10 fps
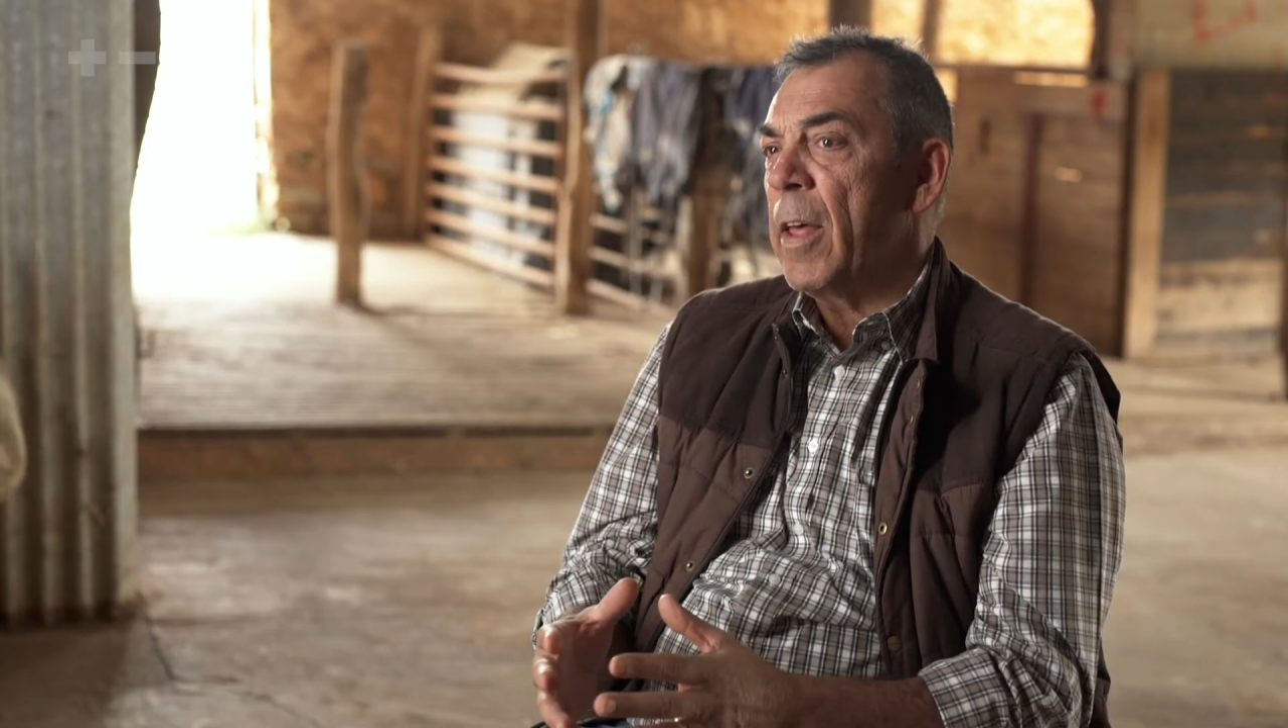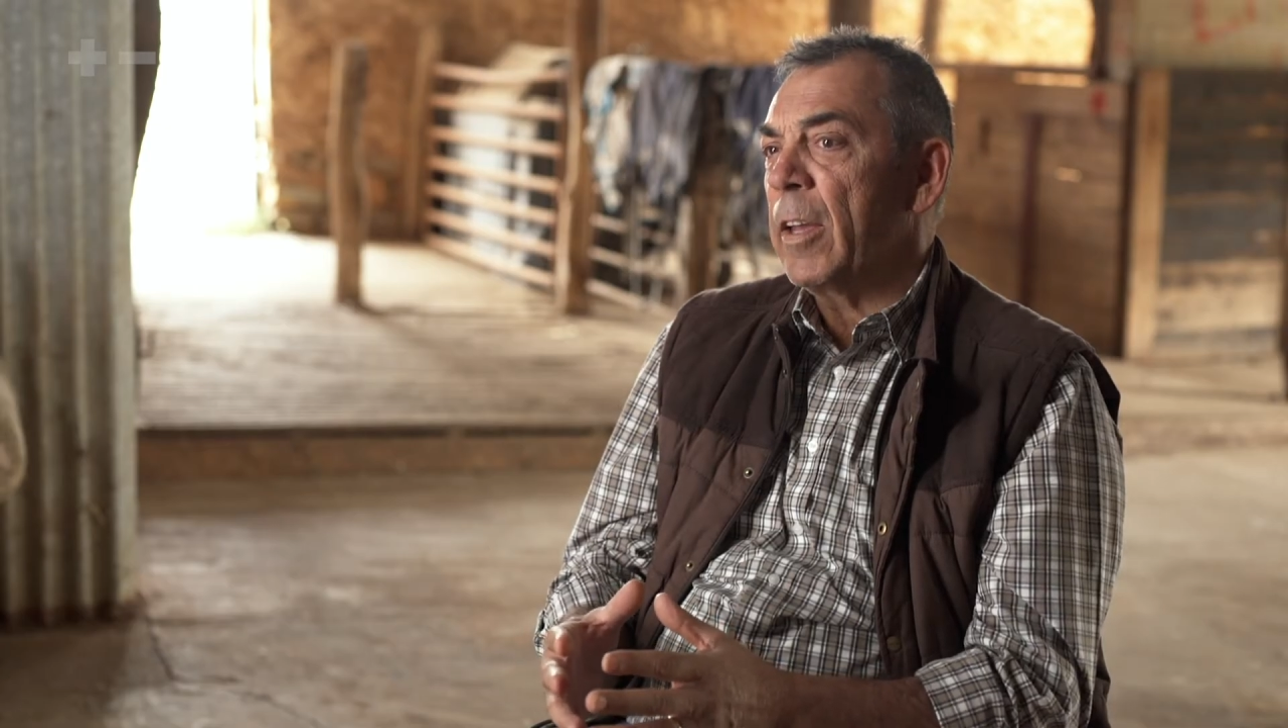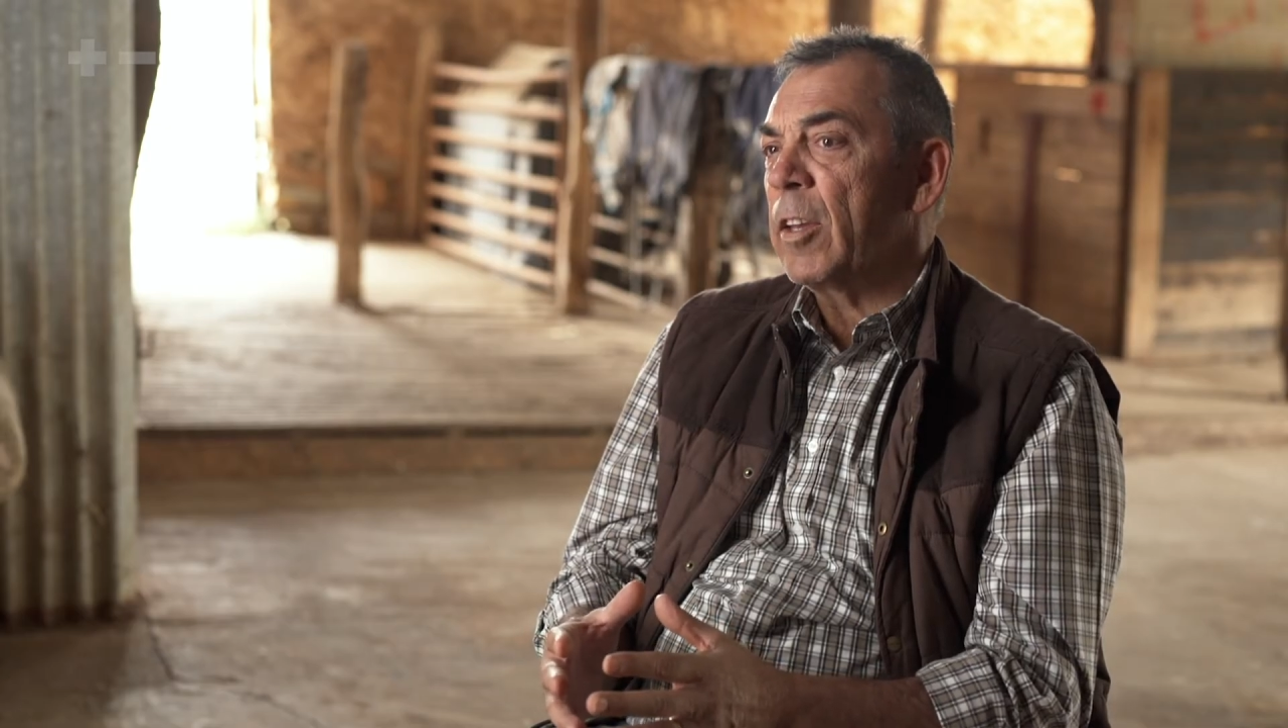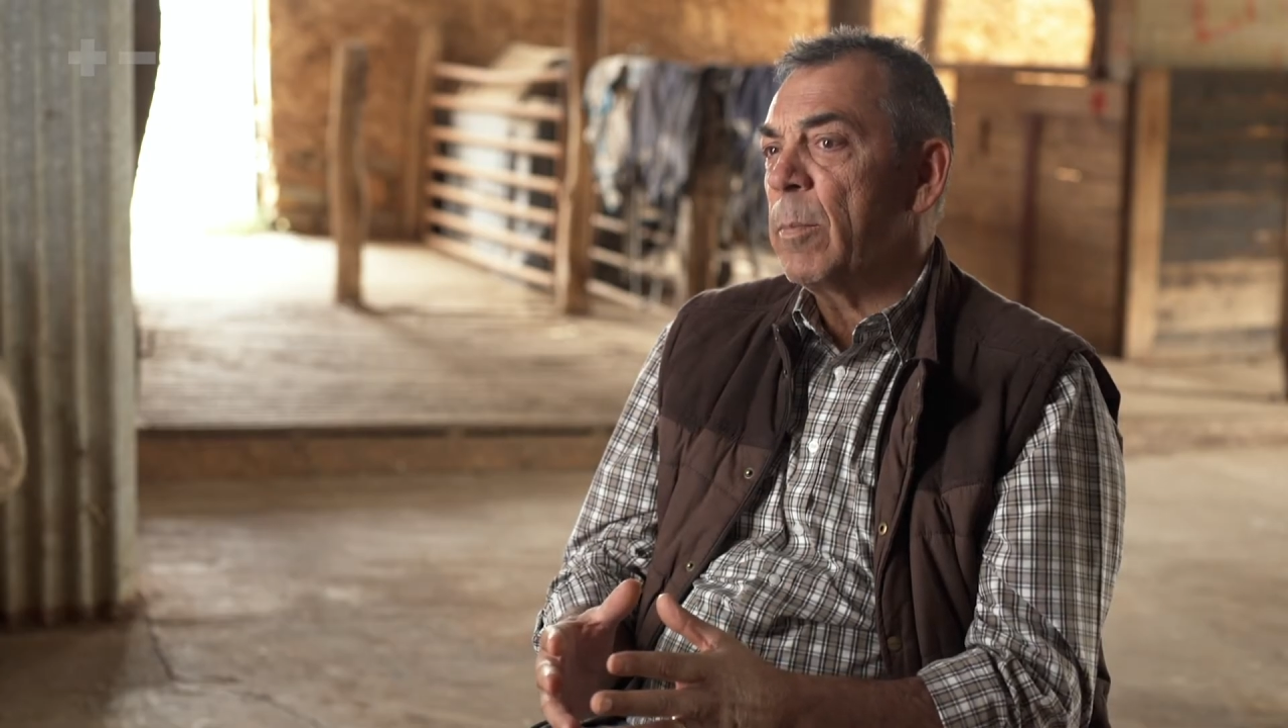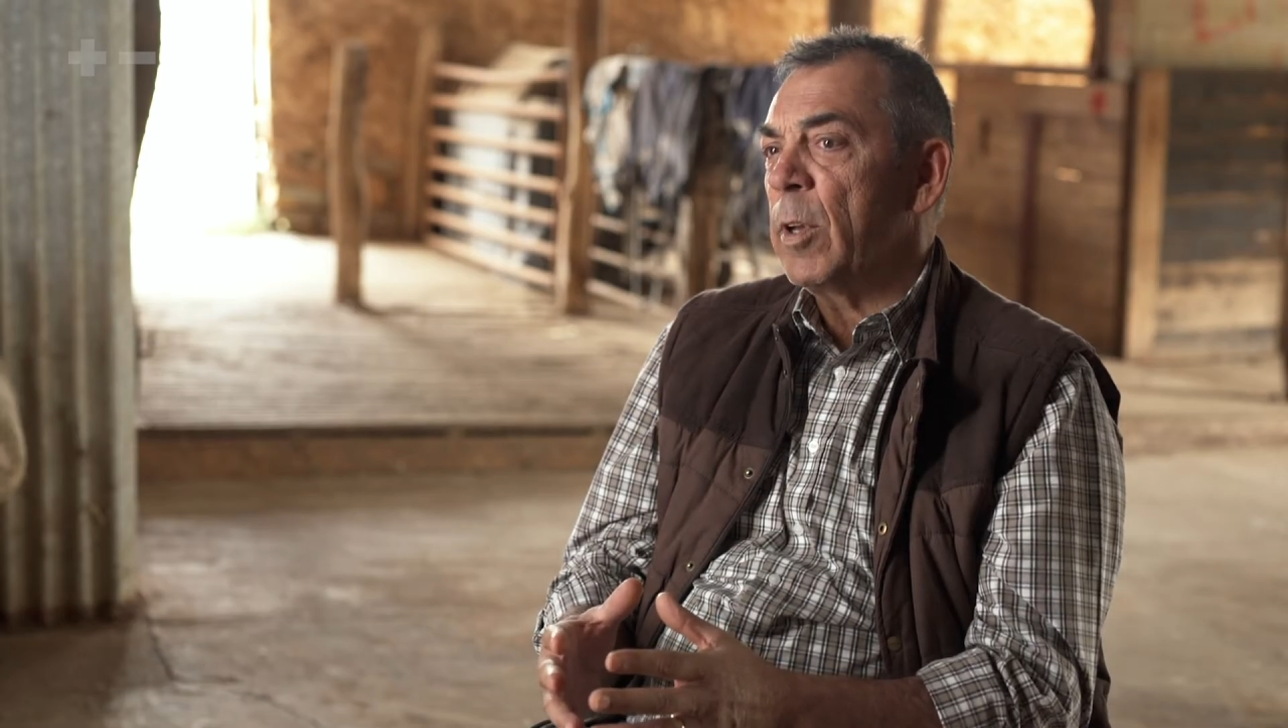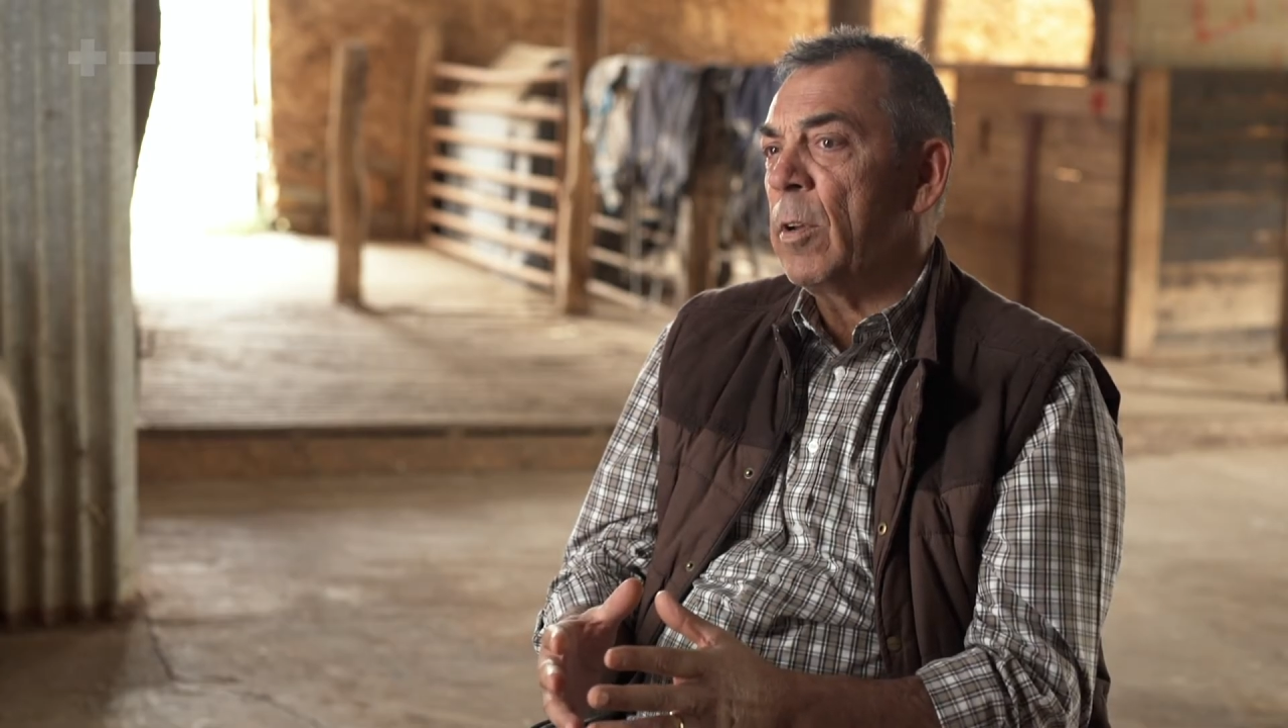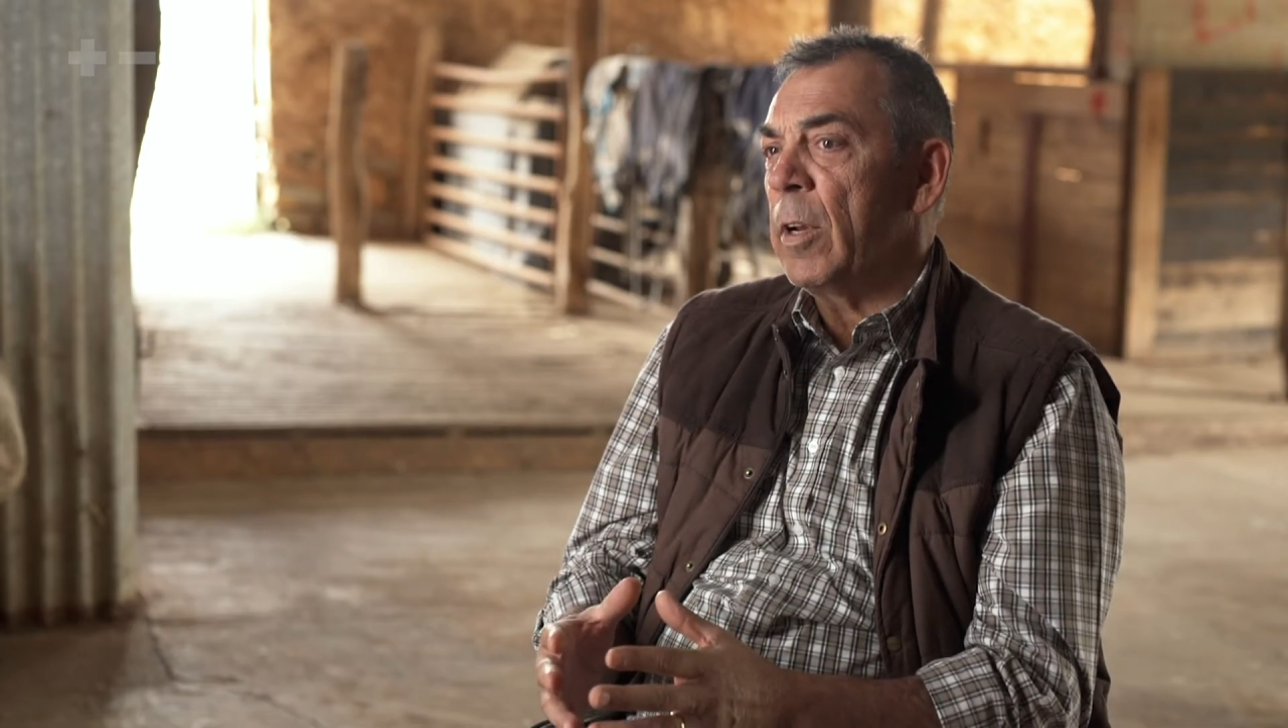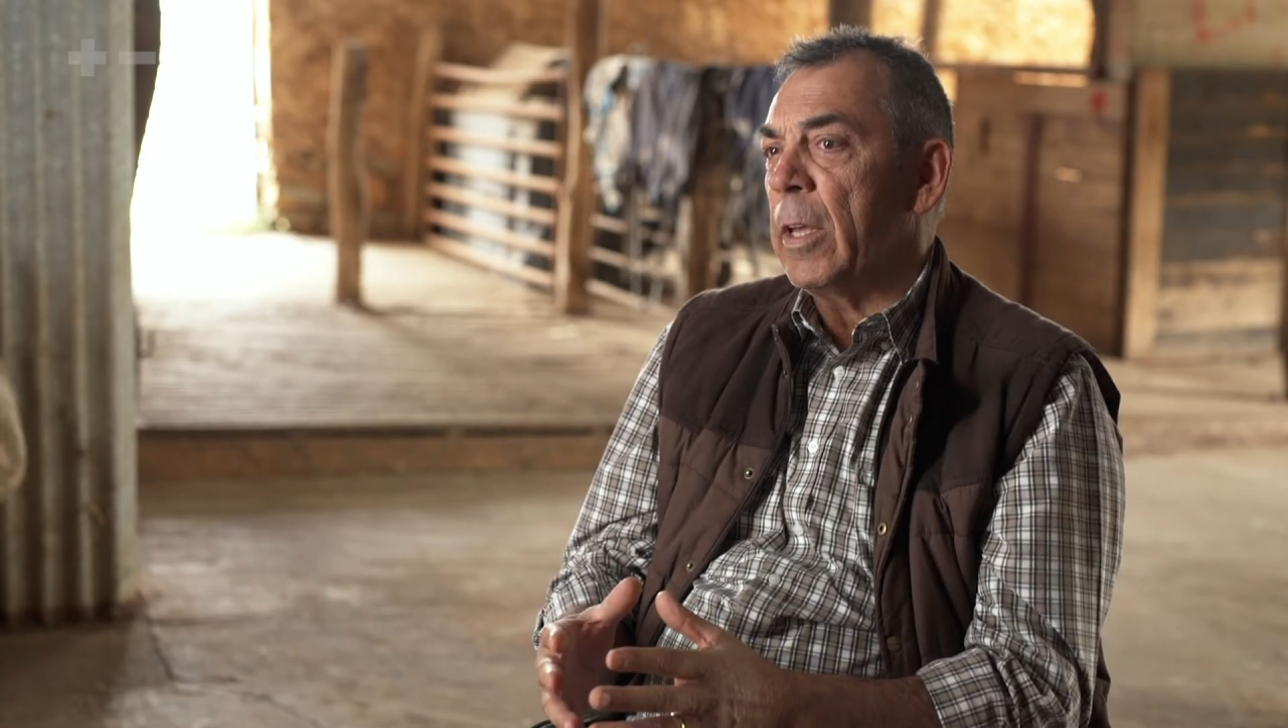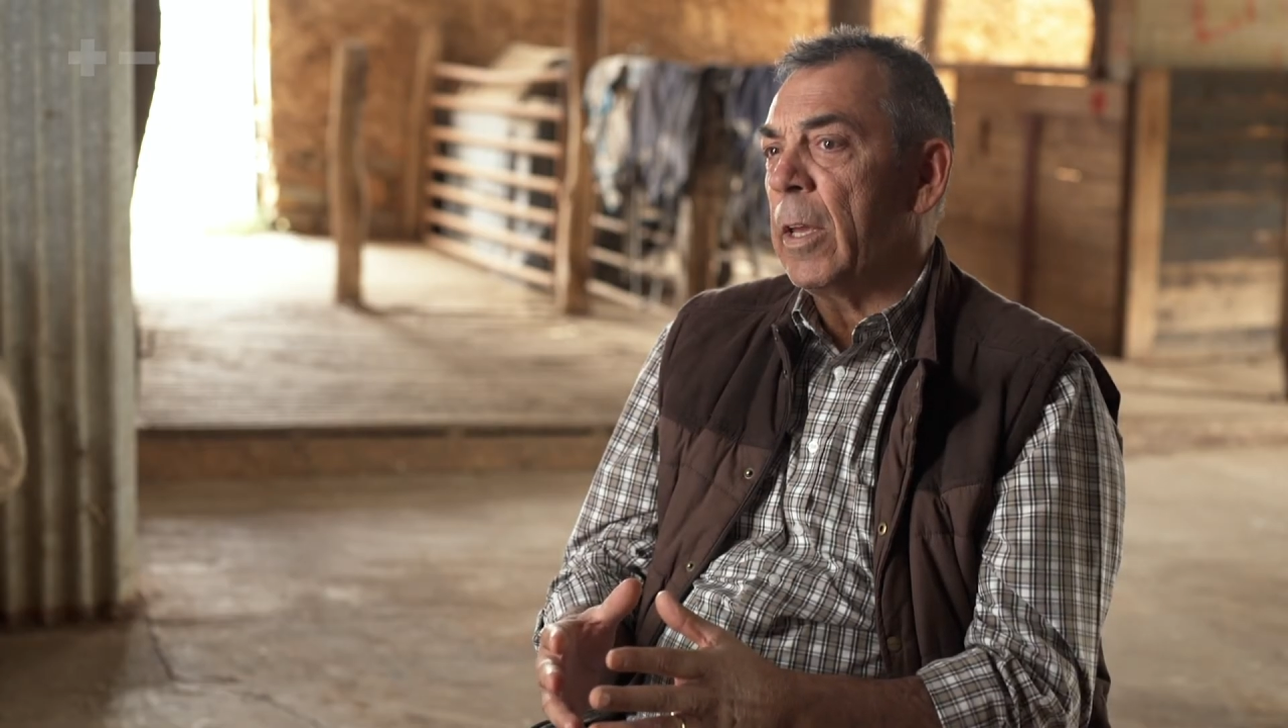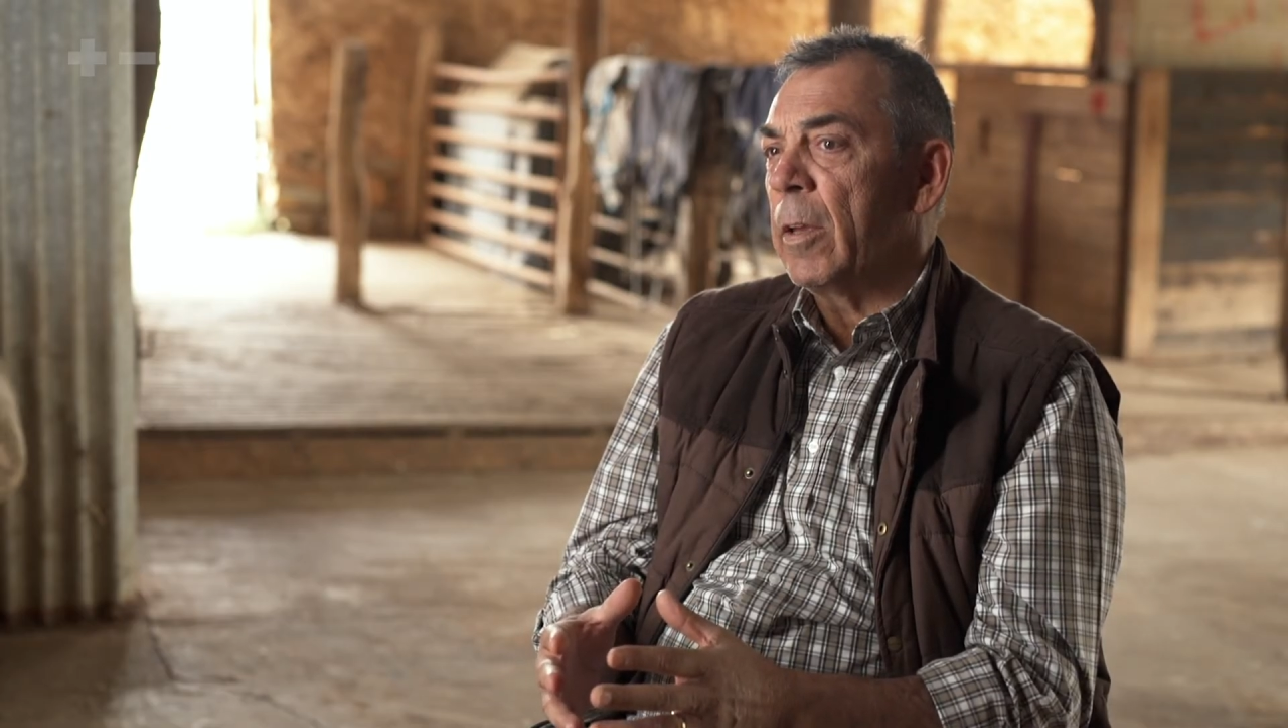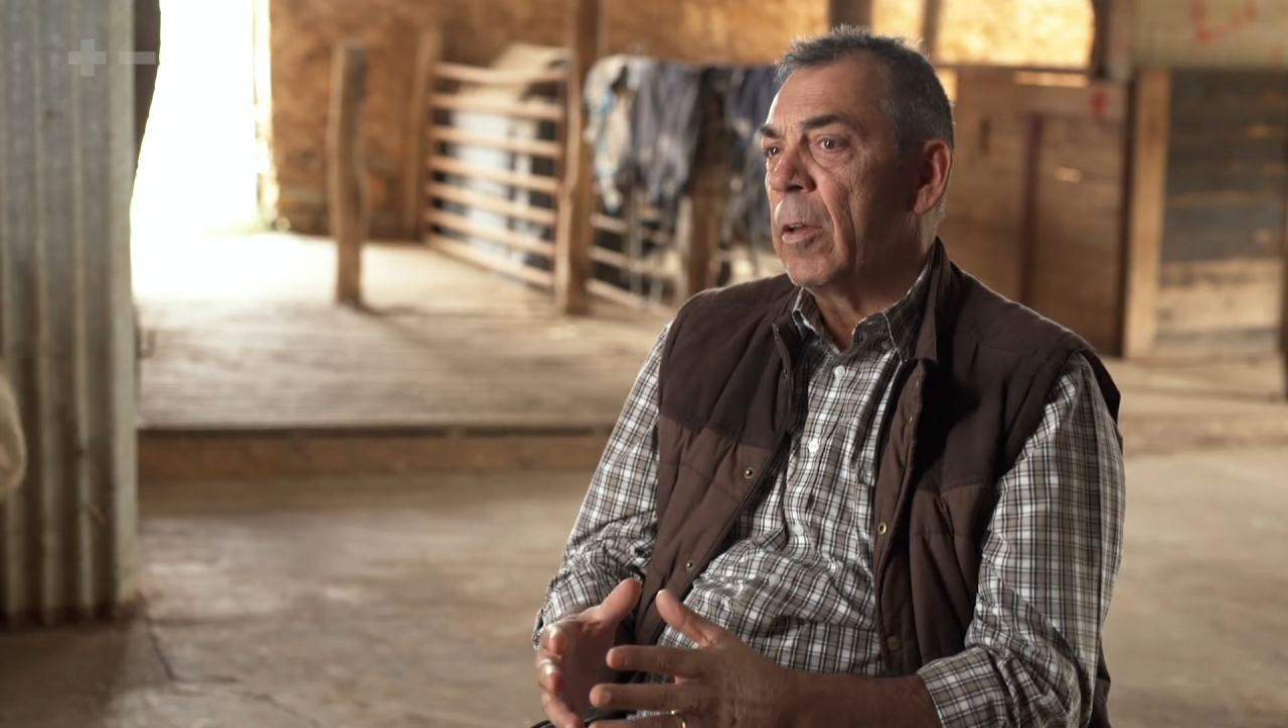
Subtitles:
that community.